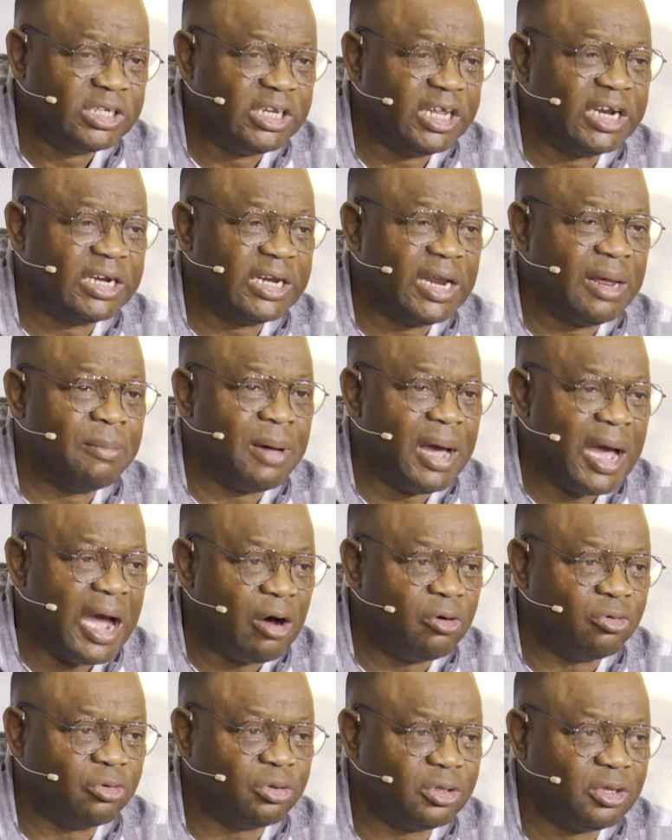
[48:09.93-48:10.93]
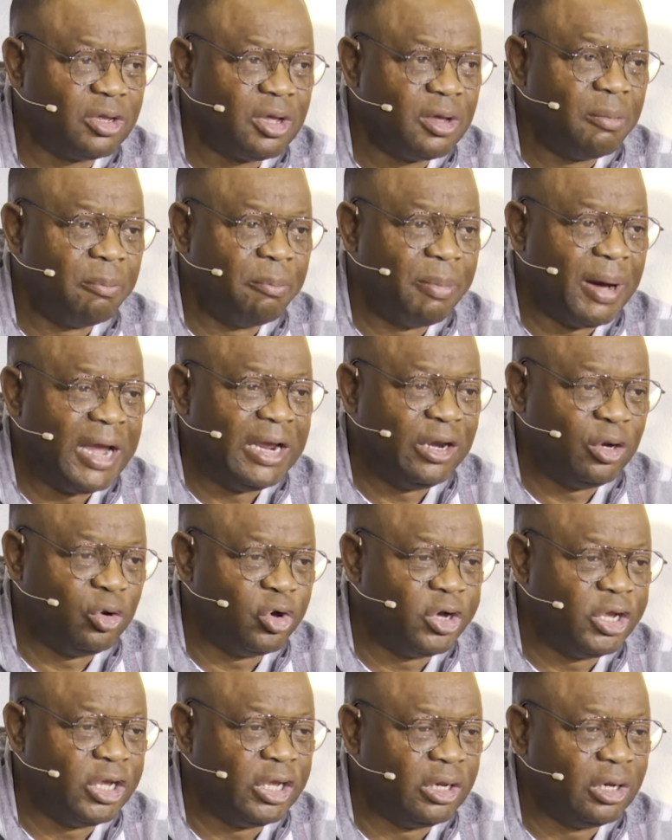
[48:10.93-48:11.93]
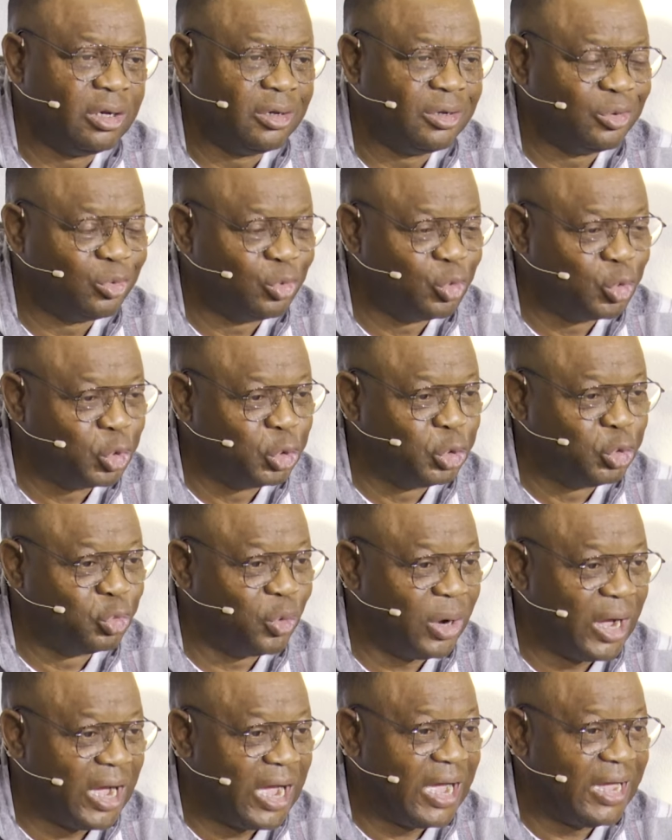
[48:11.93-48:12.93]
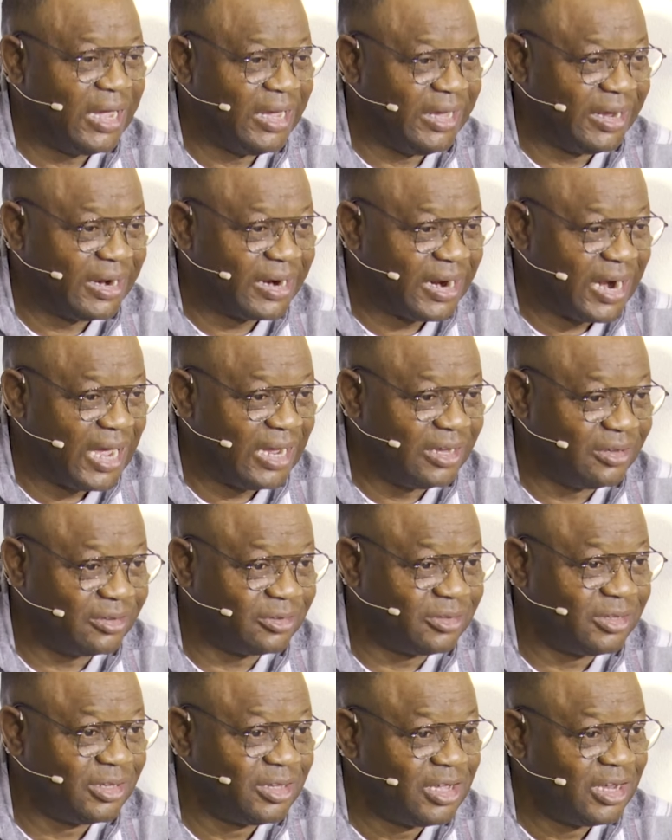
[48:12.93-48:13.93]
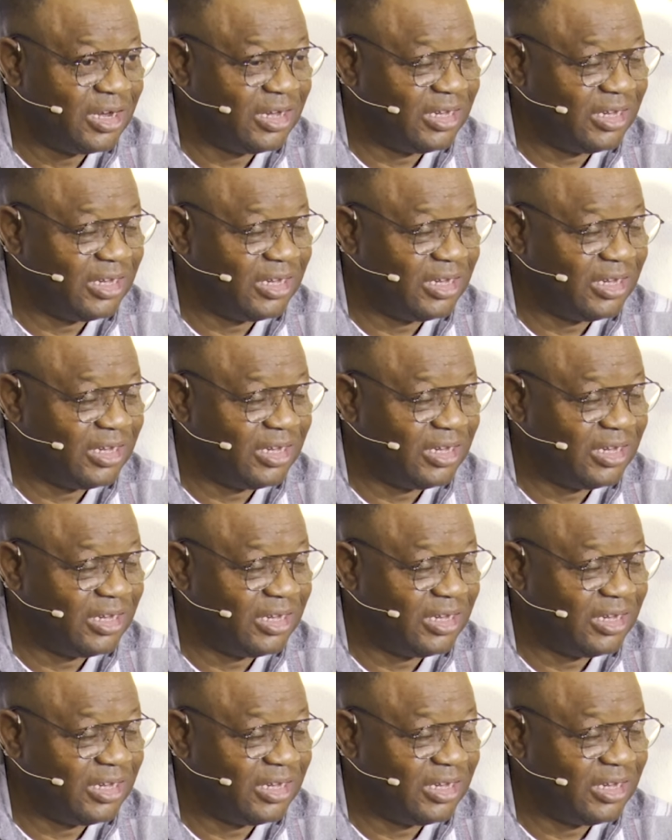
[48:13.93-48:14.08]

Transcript: Take them out by knowing who you are in Christ.